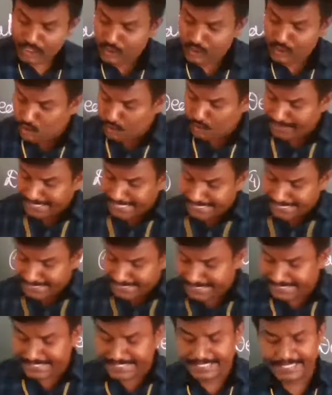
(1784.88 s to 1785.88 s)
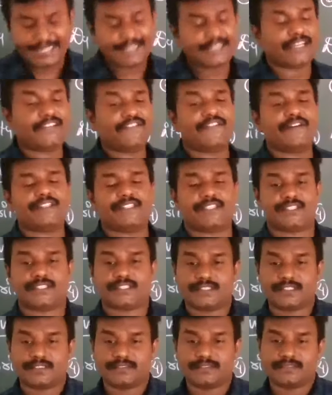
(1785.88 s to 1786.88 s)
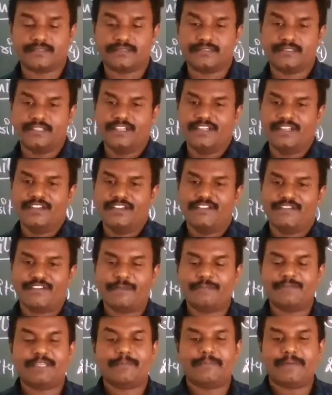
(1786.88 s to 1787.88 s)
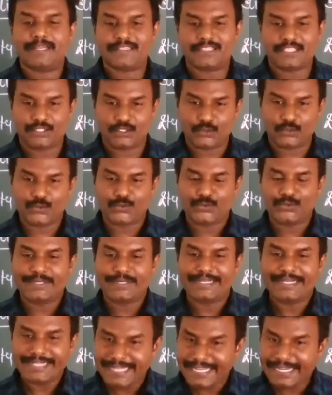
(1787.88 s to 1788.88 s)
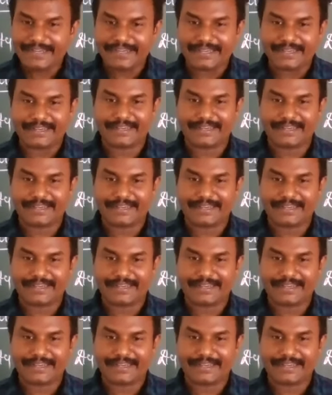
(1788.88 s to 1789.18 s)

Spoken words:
Juvenility, it refers from the birth to till